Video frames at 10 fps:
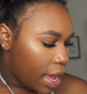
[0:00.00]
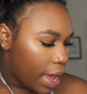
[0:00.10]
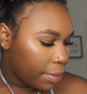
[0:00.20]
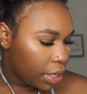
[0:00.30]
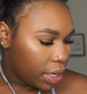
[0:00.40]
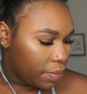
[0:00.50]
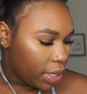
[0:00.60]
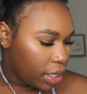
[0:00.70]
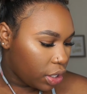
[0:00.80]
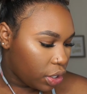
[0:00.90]
I'm going to
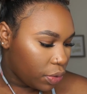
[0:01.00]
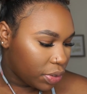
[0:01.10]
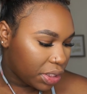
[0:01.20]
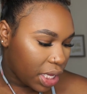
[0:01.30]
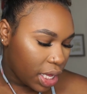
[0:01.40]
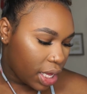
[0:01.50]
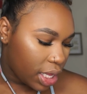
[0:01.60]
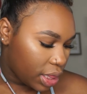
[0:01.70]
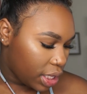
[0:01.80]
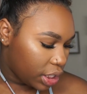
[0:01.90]
be
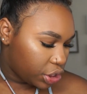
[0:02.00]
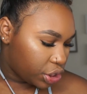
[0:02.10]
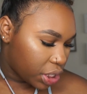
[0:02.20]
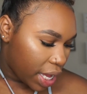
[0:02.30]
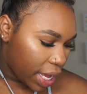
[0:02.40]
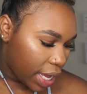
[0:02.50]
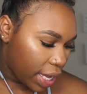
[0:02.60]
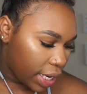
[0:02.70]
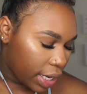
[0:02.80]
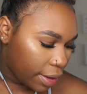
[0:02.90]
using the
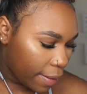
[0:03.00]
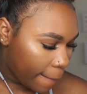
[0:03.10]
shade